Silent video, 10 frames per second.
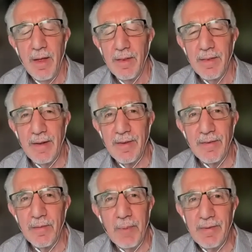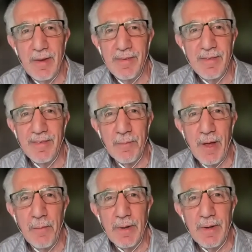that doesn't make sense to some
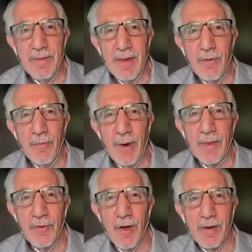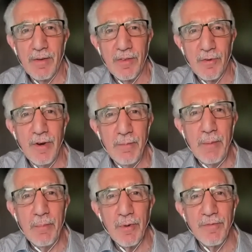companies. They would rather talk to 30
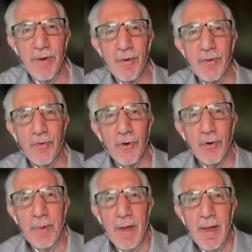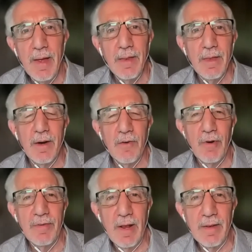people in a focus group than
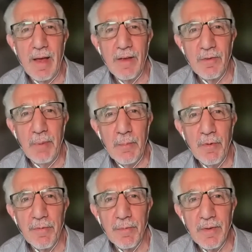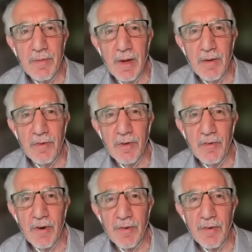address 10,000 people from the stage in the general